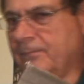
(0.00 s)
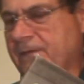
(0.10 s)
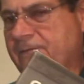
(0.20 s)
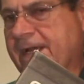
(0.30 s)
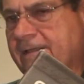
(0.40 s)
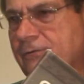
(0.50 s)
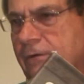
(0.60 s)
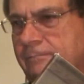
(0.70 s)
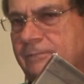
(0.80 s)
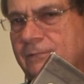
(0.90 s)
The fact there
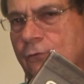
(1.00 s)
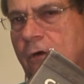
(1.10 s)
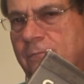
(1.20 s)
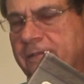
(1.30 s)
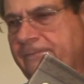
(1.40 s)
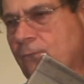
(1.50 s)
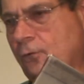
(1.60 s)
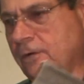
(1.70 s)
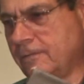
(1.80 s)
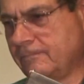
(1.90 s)
are normally
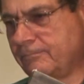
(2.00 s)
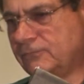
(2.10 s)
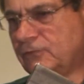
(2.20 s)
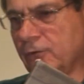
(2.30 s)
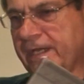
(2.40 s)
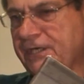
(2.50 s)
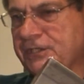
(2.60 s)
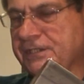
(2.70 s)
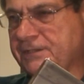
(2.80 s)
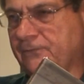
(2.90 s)
4
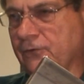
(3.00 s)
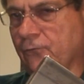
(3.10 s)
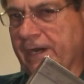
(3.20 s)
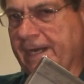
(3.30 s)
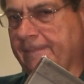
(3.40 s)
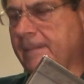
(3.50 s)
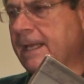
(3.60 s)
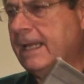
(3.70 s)
locations for the RAM,